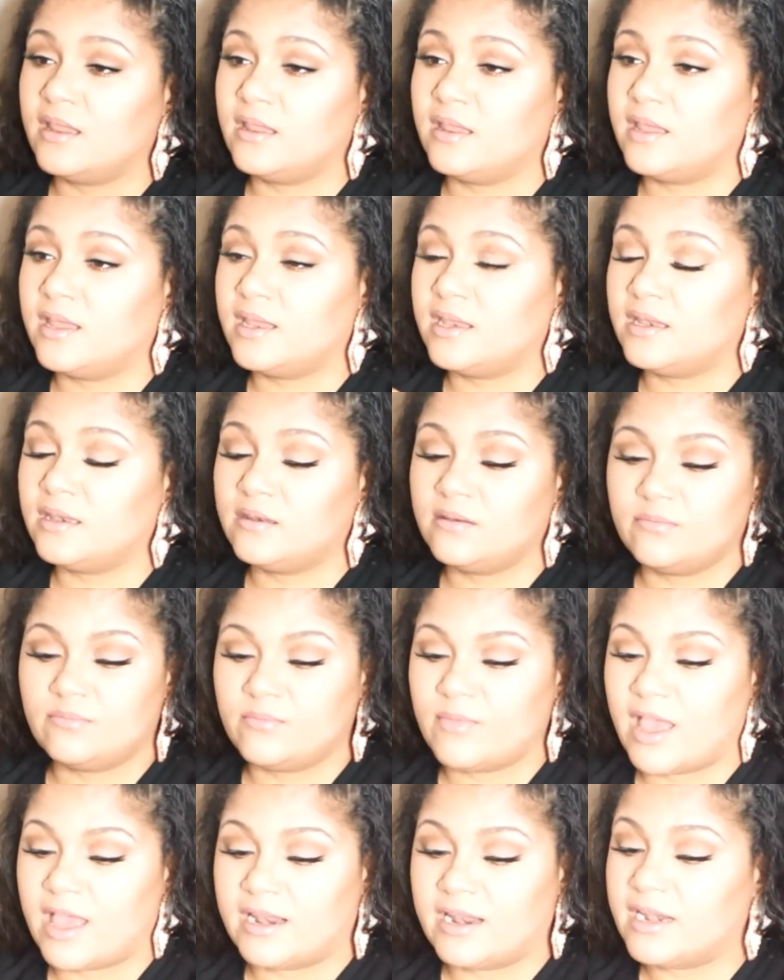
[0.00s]
it
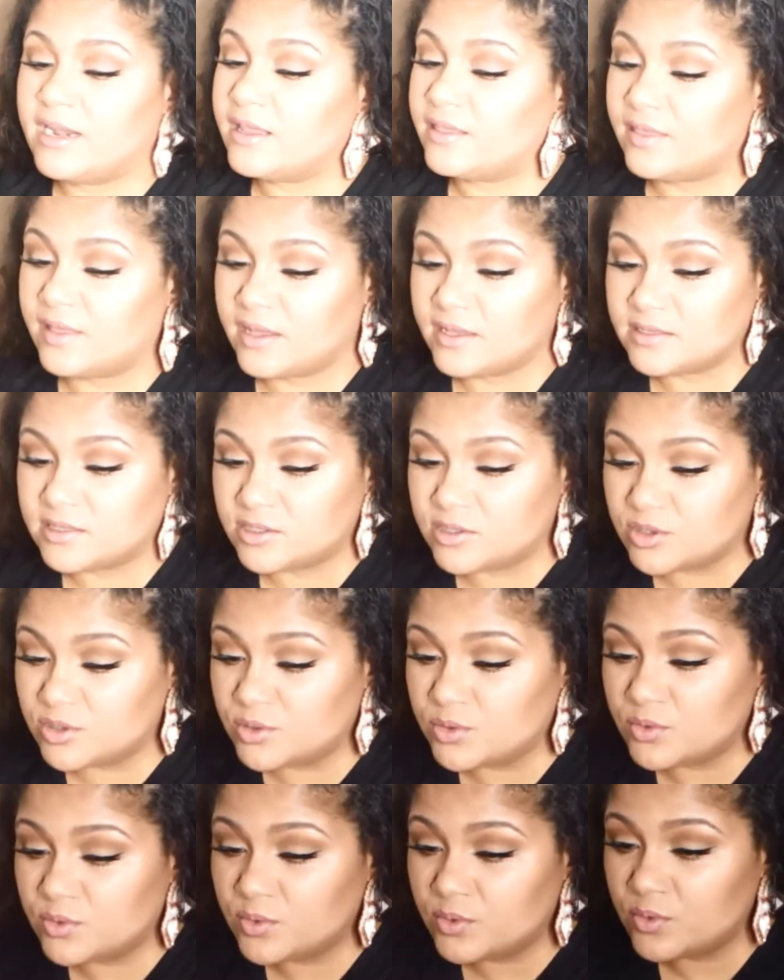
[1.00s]
had anything to
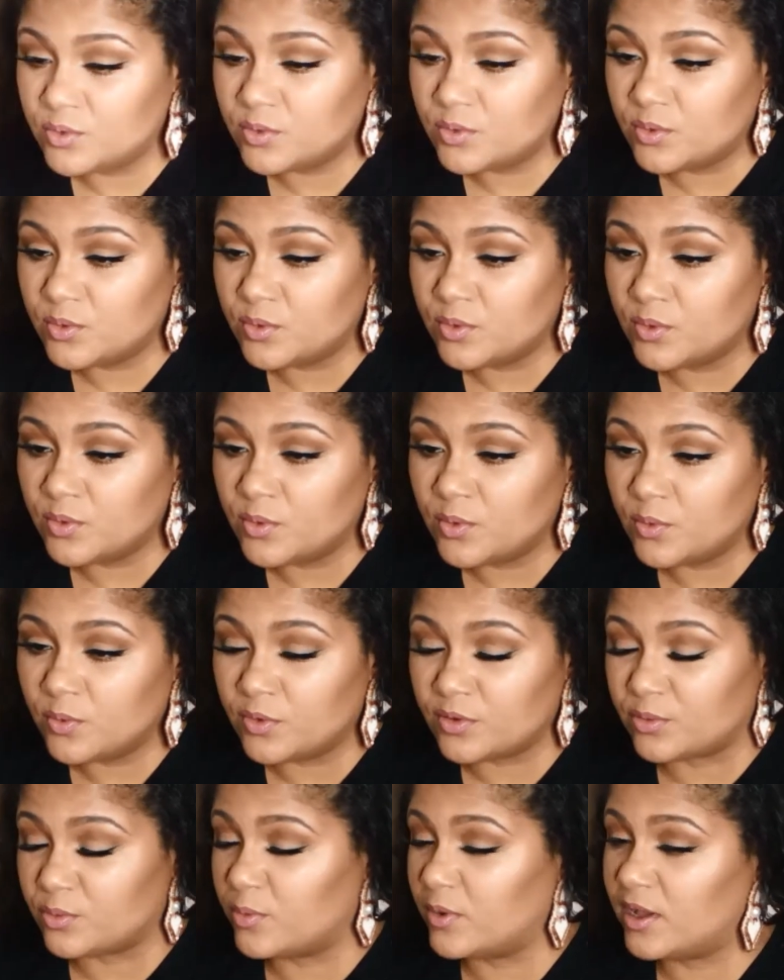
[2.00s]
do
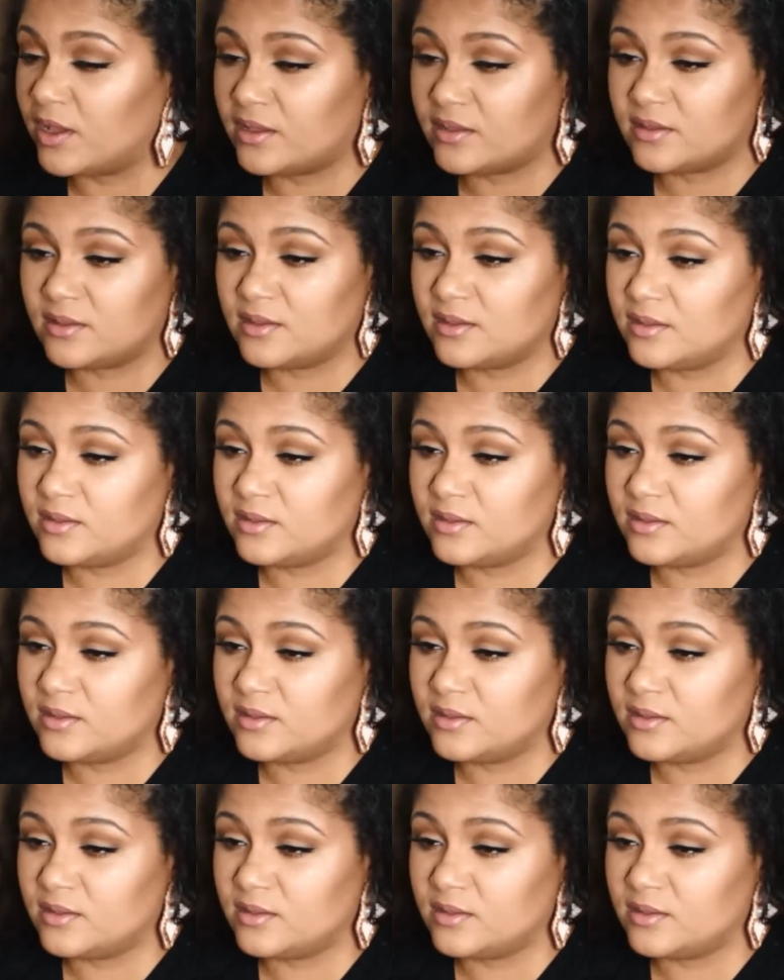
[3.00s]
with what